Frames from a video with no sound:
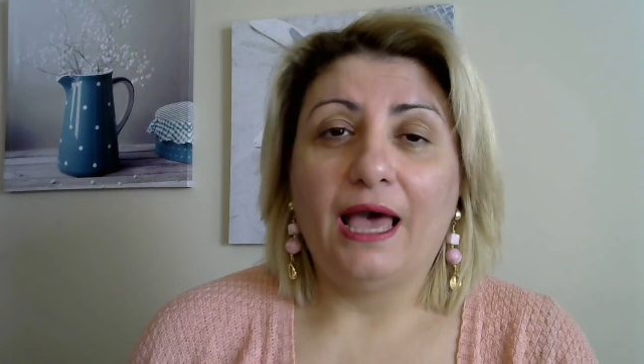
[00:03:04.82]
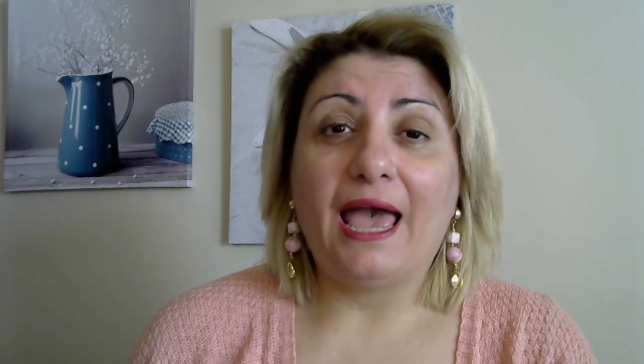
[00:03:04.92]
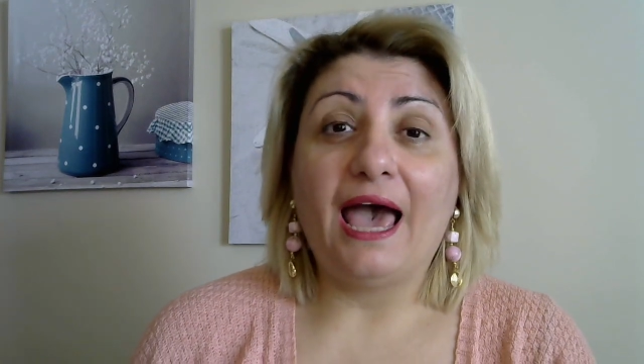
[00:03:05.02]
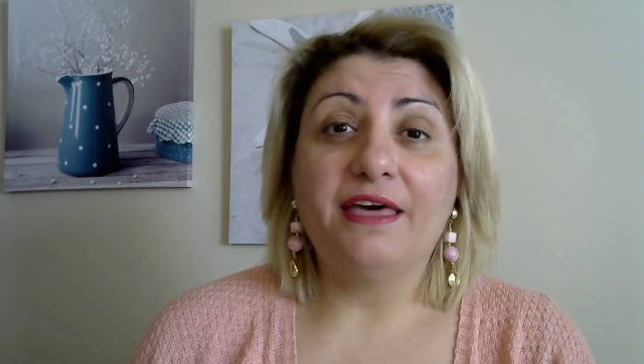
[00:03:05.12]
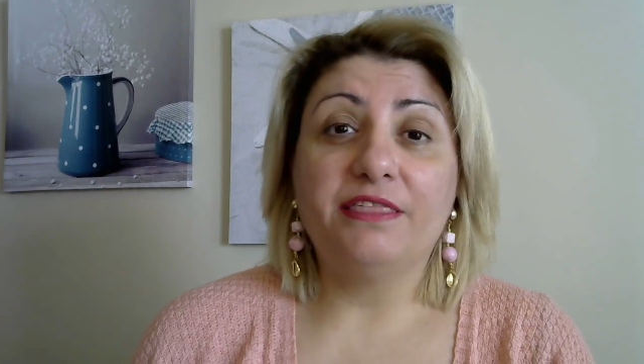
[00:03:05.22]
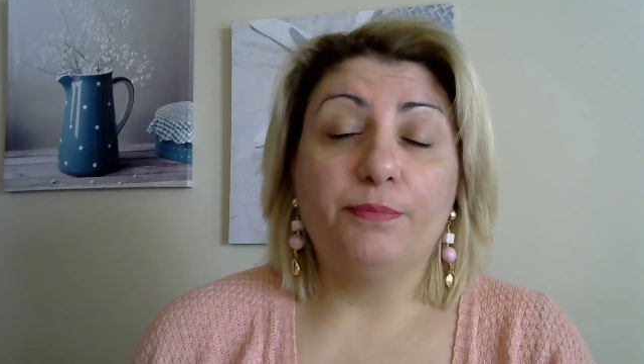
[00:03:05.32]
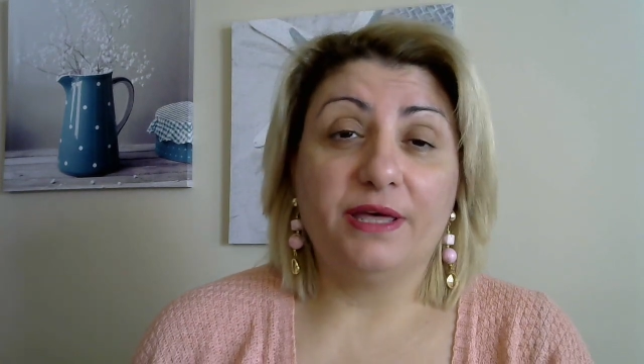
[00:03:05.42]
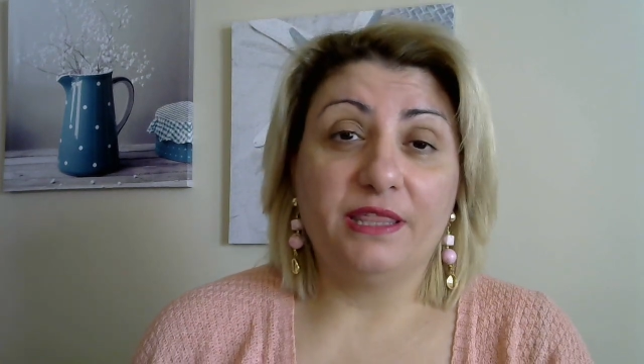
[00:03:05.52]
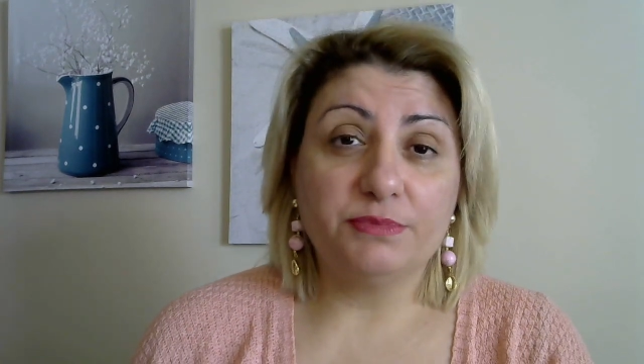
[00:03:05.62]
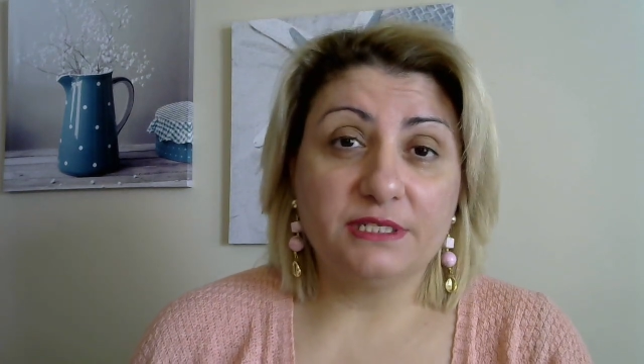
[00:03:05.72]
either by
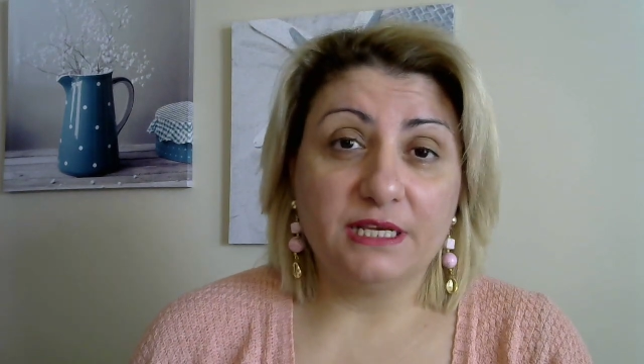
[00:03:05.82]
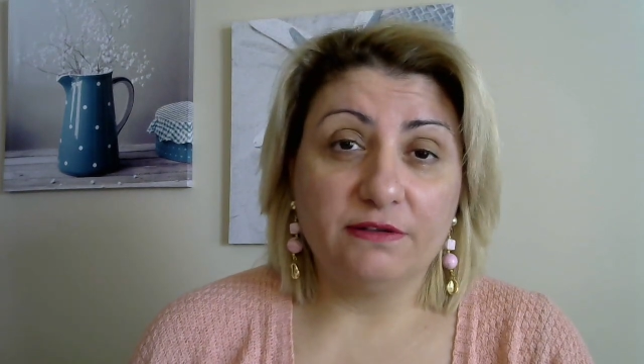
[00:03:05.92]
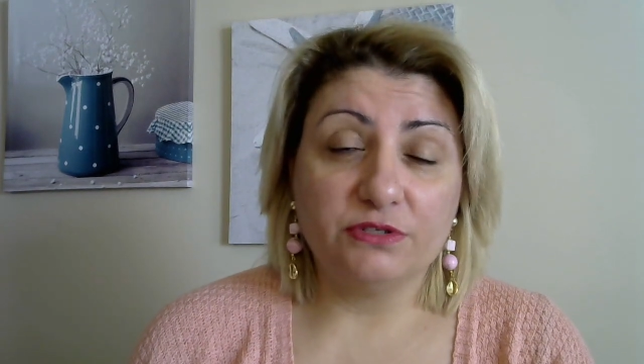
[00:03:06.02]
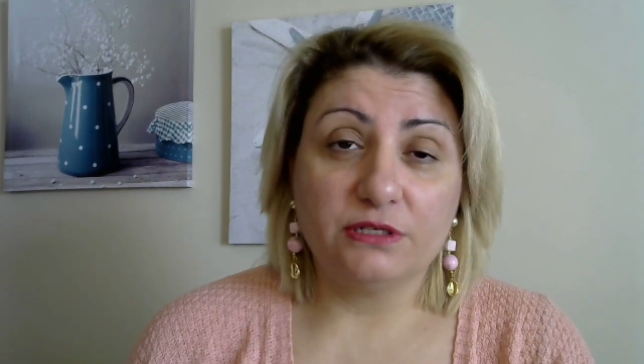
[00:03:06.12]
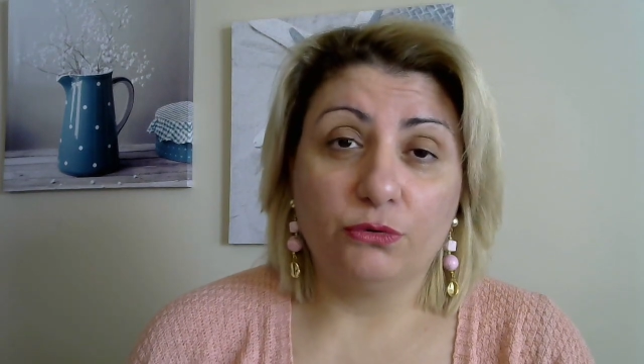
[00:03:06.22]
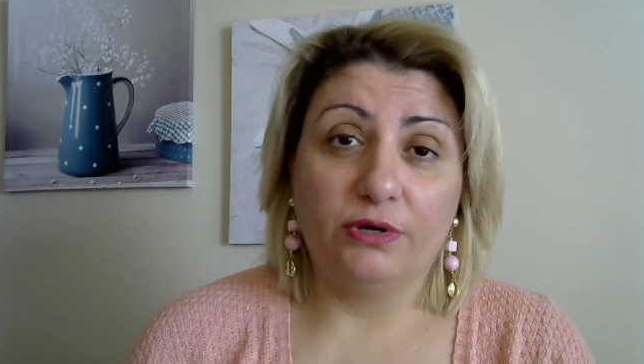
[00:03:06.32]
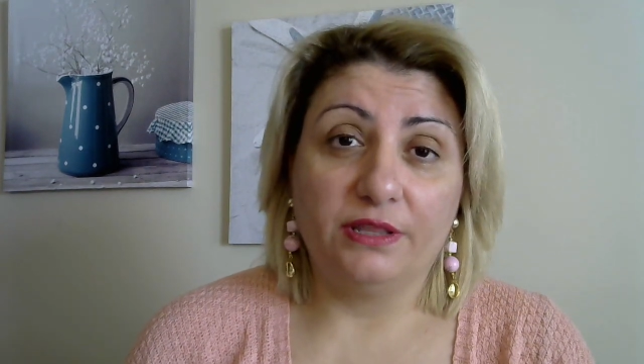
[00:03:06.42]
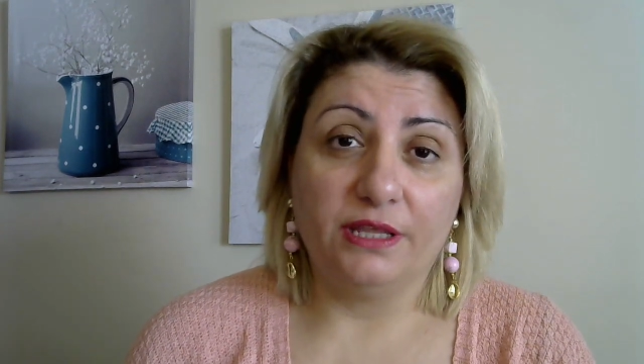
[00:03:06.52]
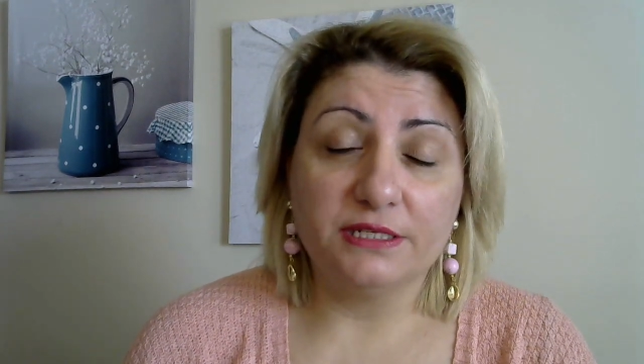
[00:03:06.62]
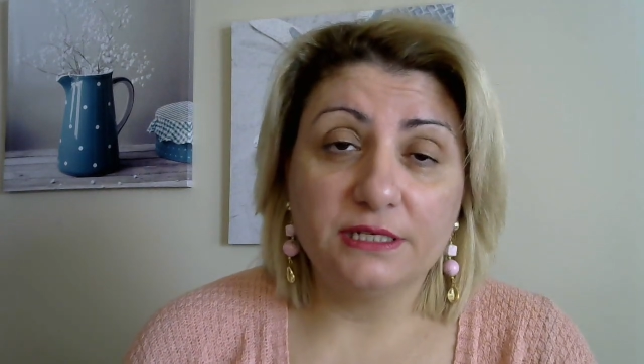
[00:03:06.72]
themselves when
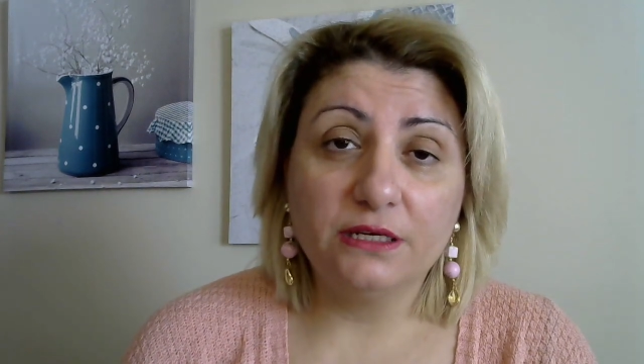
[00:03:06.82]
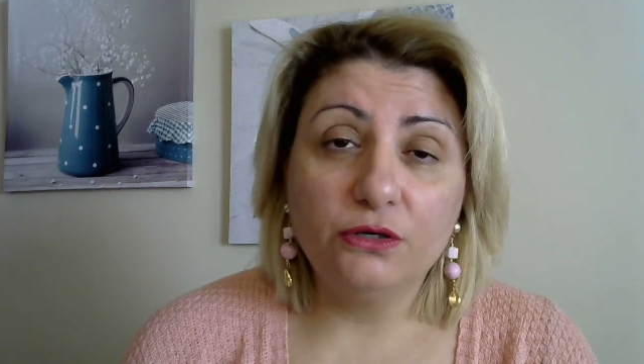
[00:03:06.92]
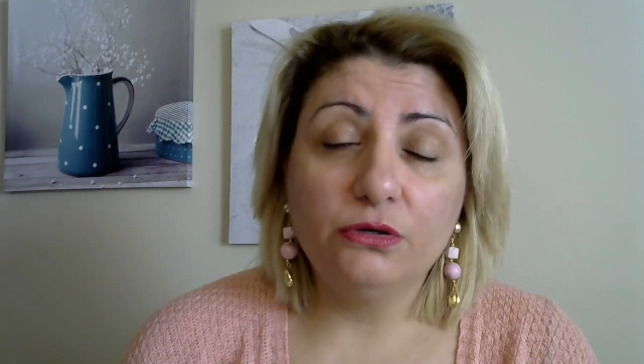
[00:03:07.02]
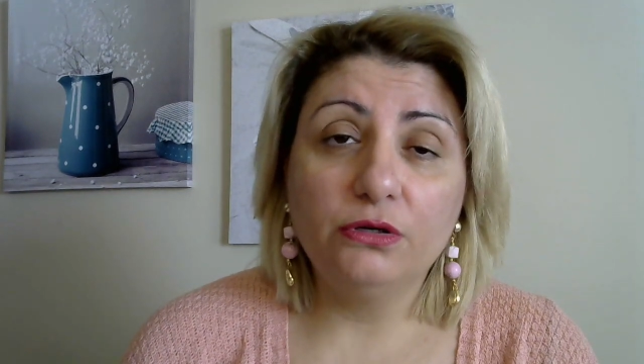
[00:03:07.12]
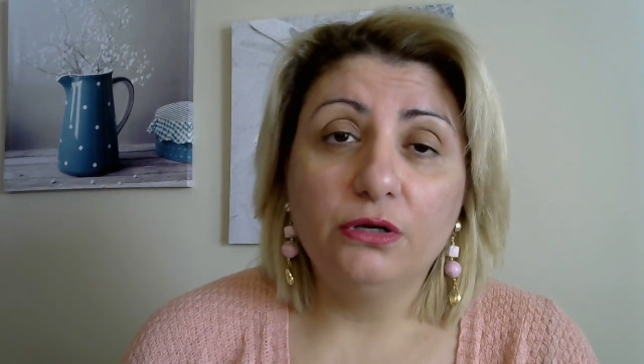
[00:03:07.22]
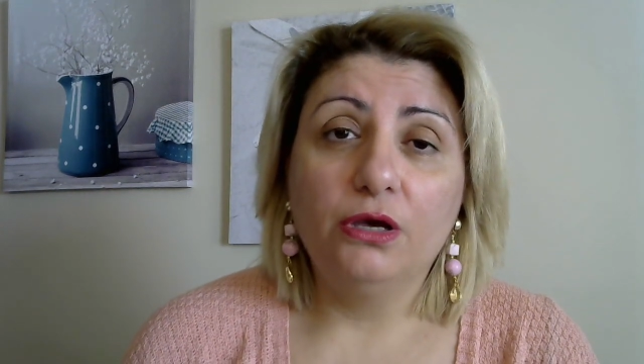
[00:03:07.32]
they're single